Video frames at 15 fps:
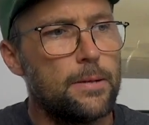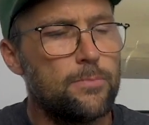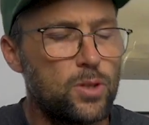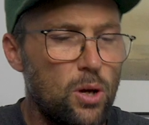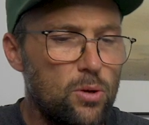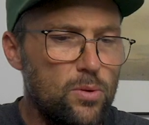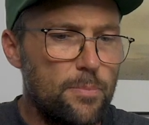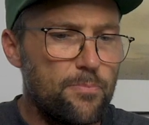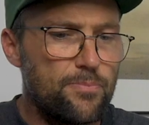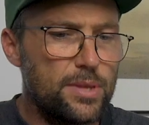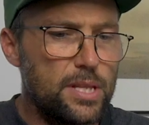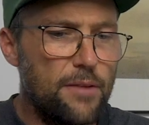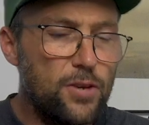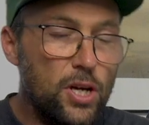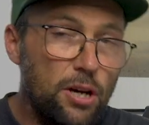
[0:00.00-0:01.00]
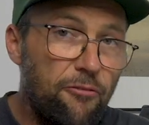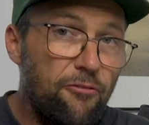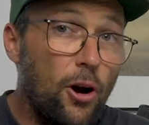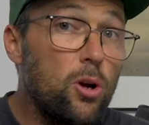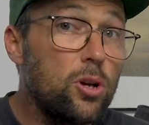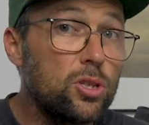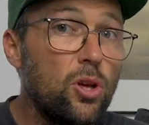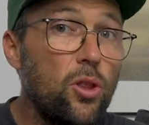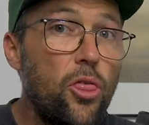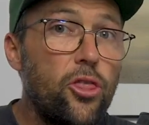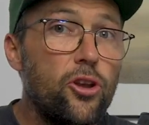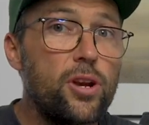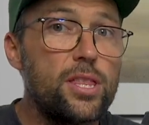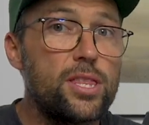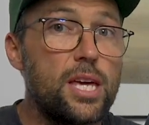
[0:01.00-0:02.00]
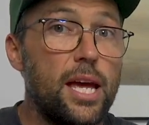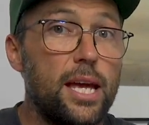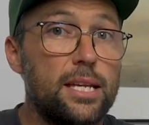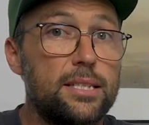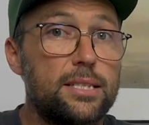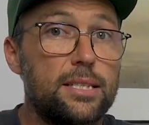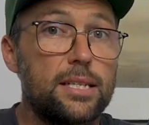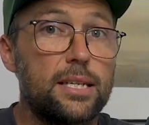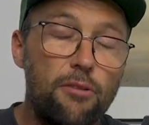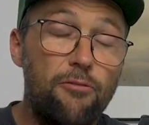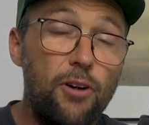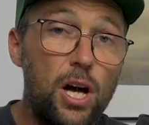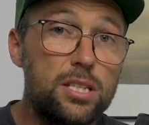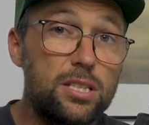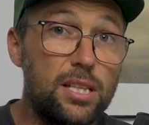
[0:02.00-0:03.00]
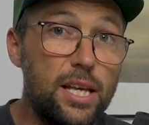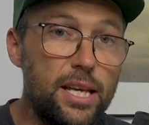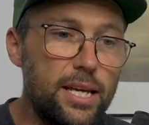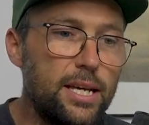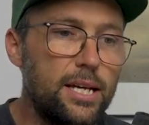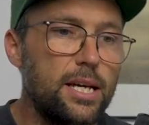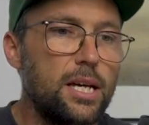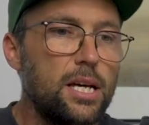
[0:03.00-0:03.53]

So if you're going to focus on 3 things, firstly,